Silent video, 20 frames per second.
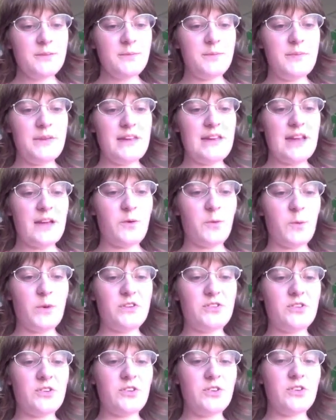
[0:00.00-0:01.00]
Be a
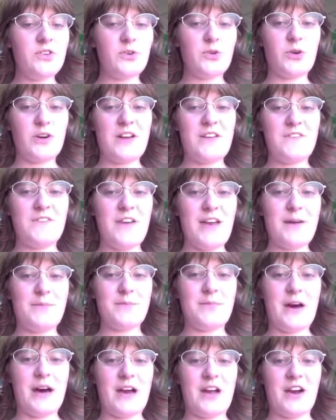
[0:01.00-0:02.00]
wizard or a
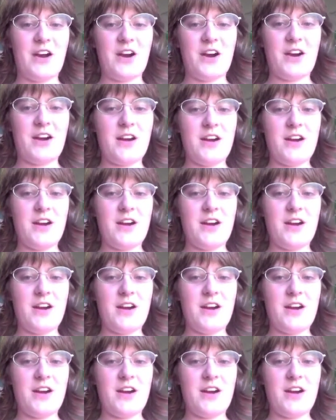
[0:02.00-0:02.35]
vampire?